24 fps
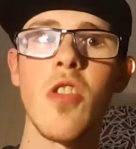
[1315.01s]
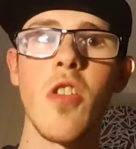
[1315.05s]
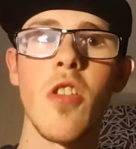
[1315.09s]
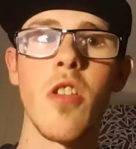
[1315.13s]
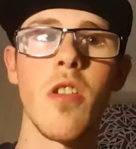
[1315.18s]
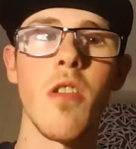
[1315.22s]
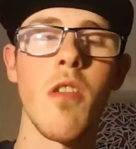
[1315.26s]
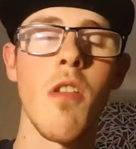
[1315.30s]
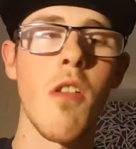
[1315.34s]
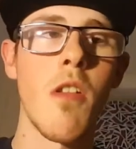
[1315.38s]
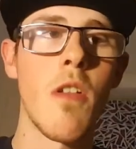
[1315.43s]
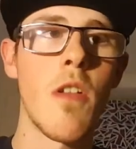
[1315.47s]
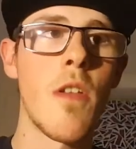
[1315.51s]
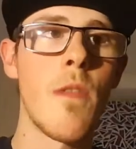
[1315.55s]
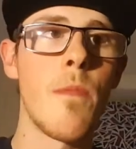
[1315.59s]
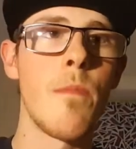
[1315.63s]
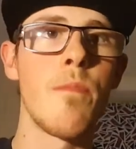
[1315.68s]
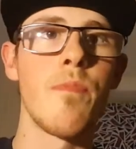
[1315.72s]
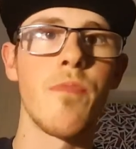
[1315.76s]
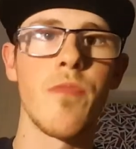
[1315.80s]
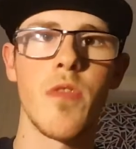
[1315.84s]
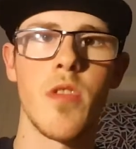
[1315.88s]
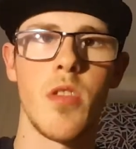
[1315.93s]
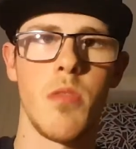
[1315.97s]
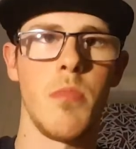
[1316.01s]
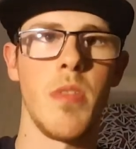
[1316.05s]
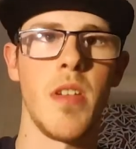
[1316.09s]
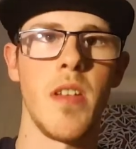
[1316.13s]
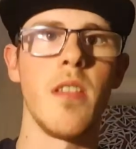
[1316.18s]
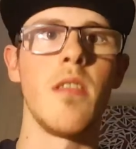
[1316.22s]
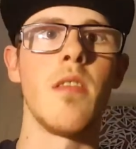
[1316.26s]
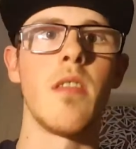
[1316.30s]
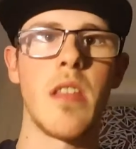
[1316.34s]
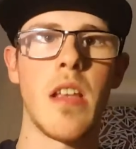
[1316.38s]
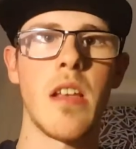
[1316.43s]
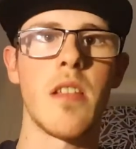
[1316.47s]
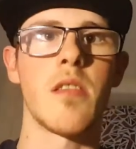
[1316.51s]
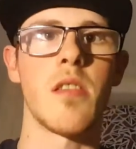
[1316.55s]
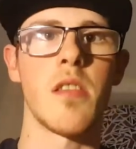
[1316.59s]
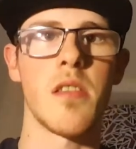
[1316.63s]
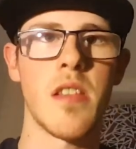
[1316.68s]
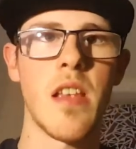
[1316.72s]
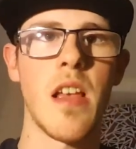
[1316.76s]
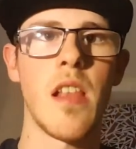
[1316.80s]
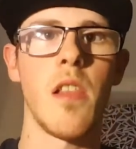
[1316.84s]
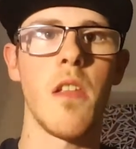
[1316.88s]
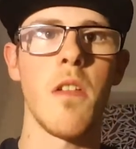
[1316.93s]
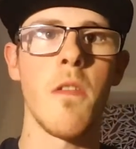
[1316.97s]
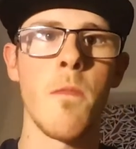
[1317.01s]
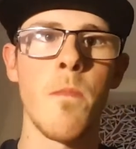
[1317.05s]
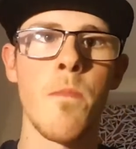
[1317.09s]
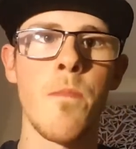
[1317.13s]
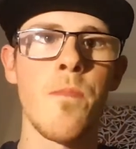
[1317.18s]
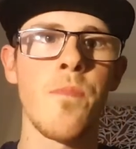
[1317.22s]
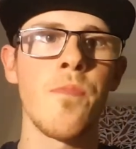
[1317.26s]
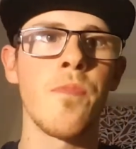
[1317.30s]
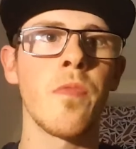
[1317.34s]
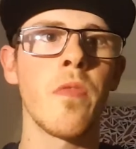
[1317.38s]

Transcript: So, to me, that's a seller.